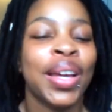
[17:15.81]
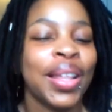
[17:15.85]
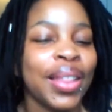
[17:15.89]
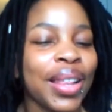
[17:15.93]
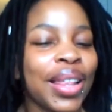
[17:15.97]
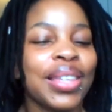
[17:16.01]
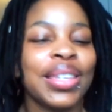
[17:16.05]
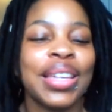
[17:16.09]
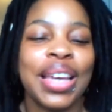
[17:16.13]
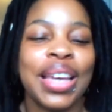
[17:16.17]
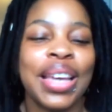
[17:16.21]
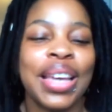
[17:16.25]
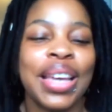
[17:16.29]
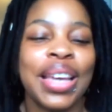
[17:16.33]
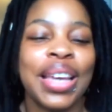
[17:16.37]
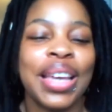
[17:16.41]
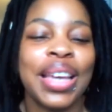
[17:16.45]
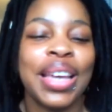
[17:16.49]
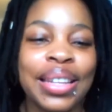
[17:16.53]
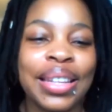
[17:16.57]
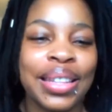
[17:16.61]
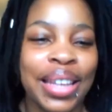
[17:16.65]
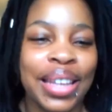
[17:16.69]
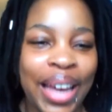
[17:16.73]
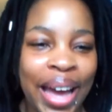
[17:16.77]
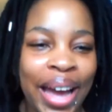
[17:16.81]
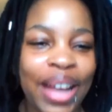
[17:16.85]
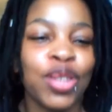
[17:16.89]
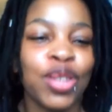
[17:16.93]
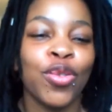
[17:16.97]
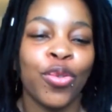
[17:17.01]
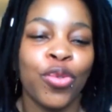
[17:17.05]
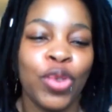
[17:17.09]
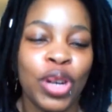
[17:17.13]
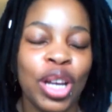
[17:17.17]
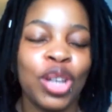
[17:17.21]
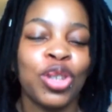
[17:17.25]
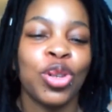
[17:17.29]
this is exactly the kinds of
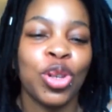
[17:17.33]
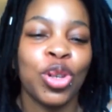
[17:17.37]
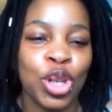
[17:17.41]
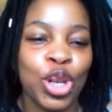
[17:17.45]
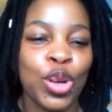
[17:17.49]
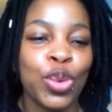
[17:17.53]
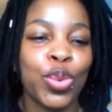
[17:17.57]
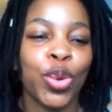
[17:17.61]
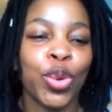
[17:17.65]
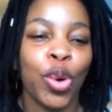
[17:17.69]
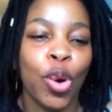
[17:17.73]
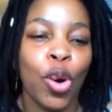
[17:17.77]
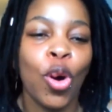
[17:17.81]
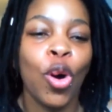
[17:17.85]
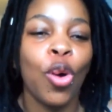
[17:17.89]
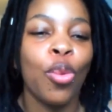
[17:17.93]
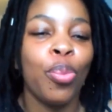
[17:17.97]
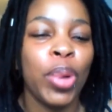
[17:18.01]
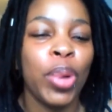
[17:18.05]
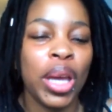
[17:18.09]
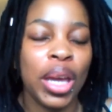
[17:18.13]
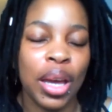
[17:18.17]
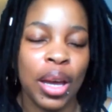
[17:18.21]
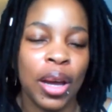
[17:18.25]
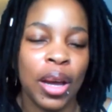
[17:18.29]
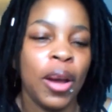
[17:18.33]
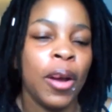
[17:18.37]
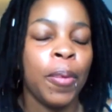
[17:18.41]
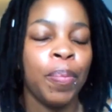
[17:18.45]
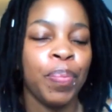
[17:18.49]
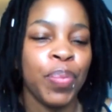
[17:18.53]
relationships we're hoping